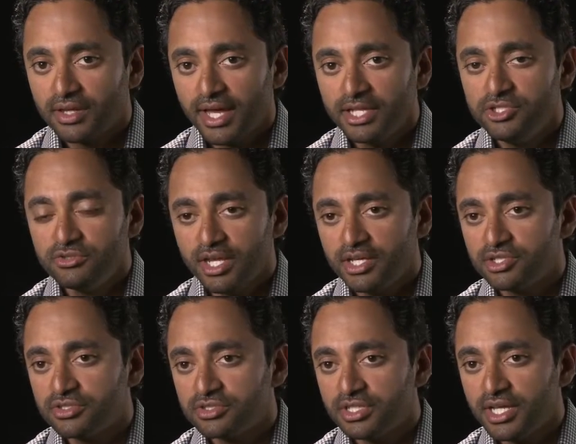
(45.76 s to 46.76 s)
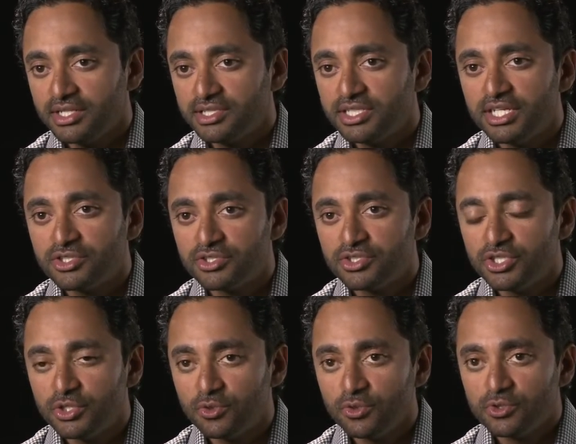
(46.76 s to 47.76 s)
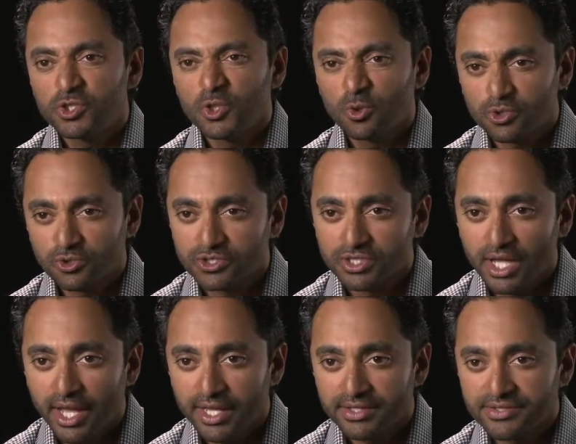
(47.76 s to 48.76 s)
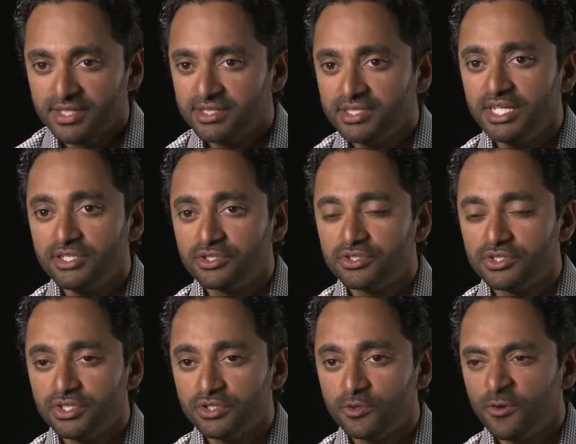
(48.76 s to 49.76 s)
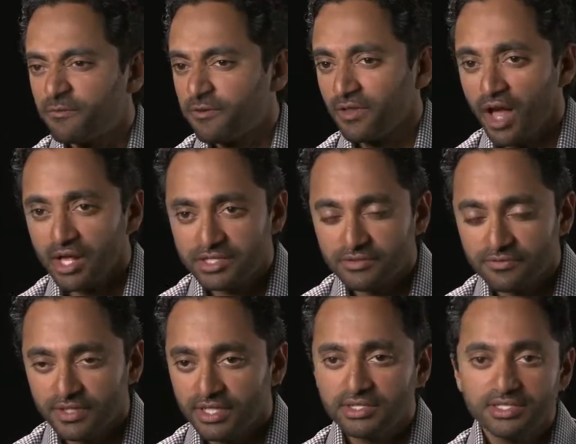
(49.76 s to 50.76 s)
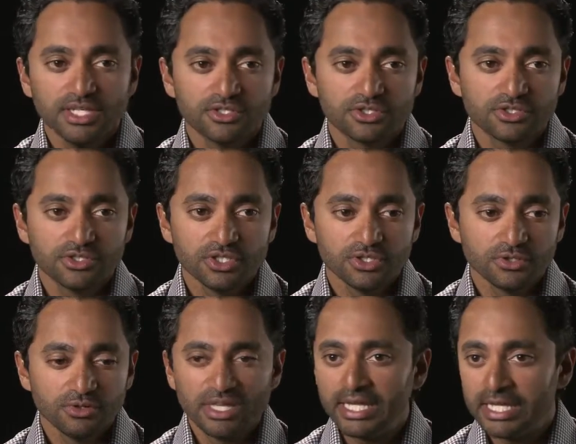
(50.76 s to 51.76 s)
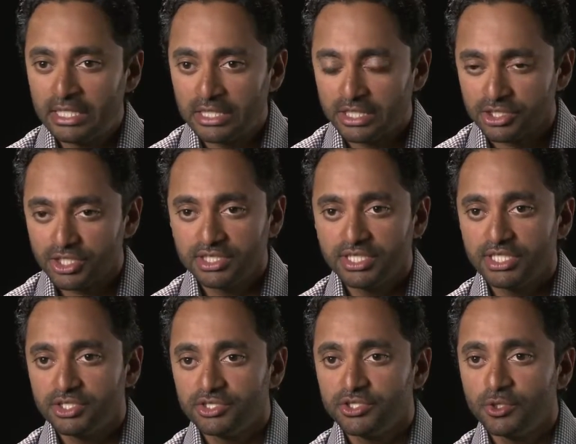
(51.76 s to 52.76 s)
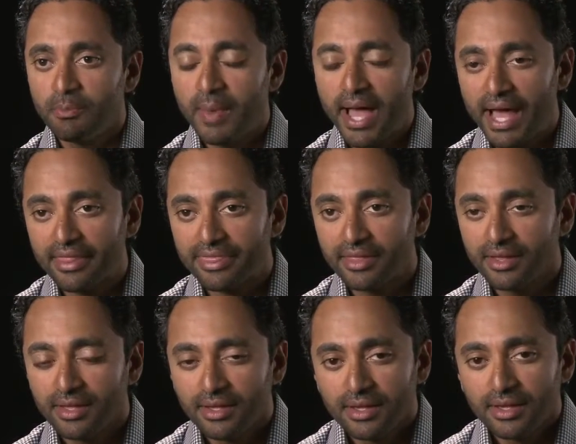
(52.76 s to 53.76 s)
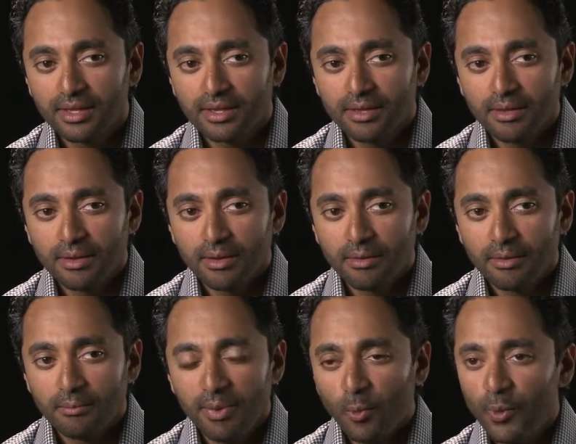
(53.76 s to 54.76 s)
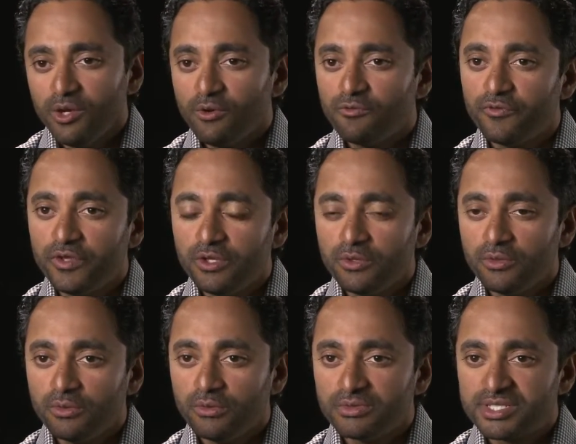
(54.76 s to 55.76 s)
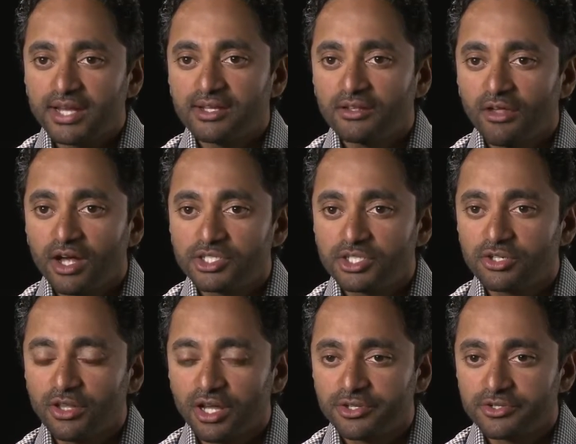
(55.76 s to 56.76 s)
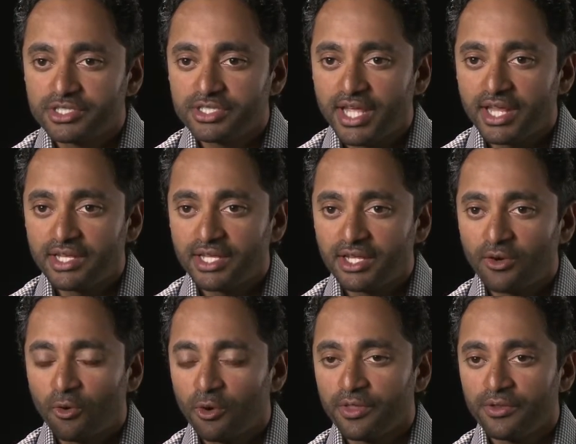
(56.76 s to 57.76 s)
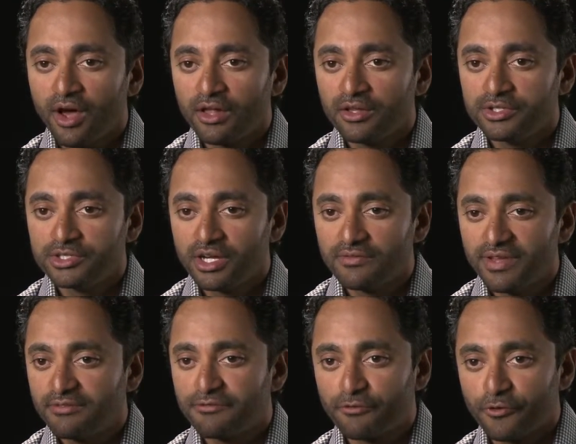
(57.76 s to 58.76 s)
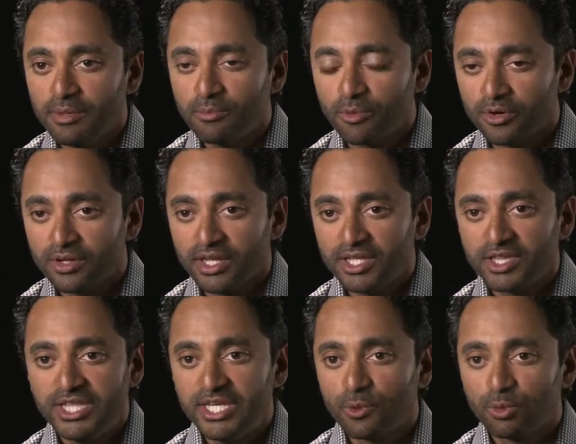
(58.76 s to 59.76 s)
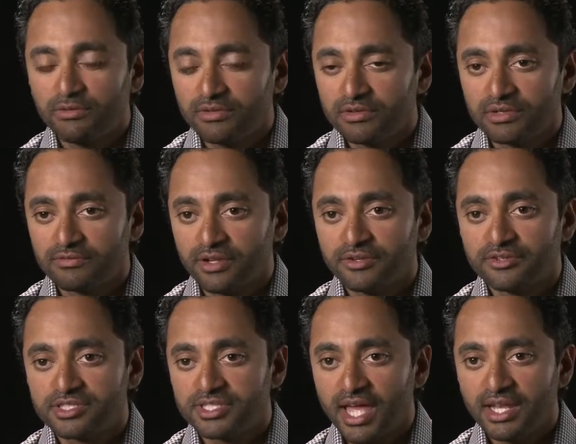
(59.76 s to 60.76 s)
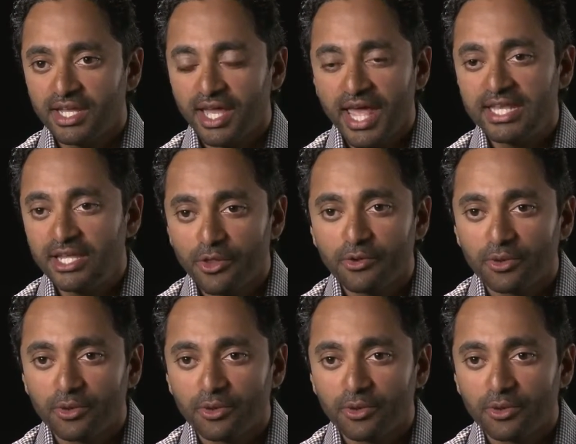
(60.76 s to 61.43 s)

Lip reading: Education today teaches you social science. It teaches you philosophy. It teaches you English. It teaches you math. But we don't view technological understanding or the knowledge of a framework the equivalent of understanding any other